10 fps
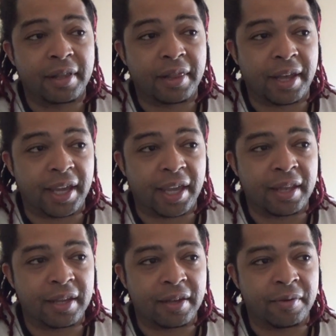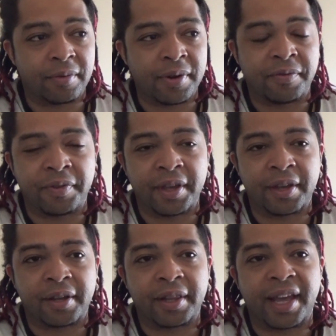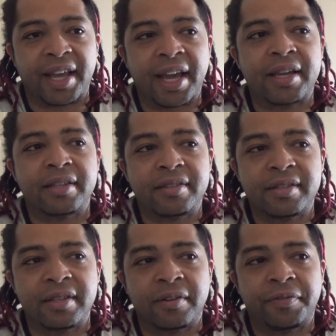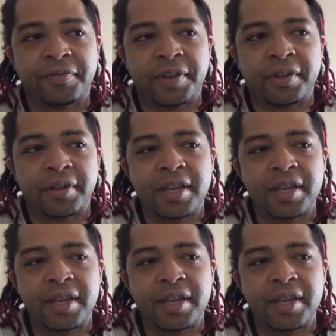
like in the reveal, like I could still feel,